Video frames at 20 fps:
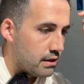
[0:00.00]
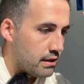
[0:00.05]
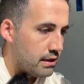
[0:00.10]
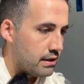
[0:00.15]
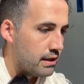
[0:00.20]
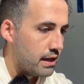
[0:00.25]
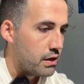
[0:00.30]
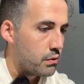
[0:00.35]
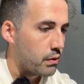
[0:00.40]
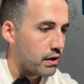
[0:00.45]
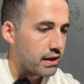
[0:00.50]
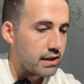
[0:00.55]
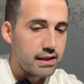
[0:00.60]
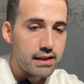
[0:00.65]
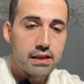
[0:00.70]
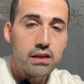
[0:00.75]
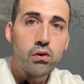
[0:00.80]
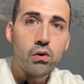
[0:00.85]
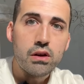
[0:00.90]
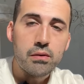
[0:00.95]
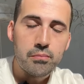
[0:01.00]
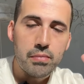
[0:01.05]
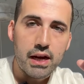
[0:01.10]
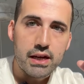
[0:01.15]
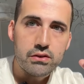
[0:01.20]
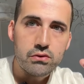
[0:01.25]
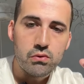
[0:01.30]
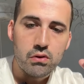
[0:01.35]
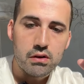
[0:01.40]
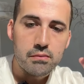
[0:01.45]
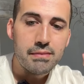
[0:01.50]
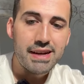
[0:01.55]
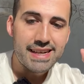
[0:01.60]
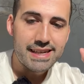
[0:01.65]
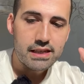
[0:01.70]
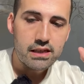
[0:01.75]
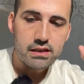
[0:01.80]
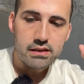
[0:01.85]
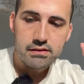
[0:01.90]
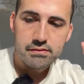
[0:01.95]
Anyway, going back to our
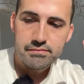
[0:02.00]
mannequin.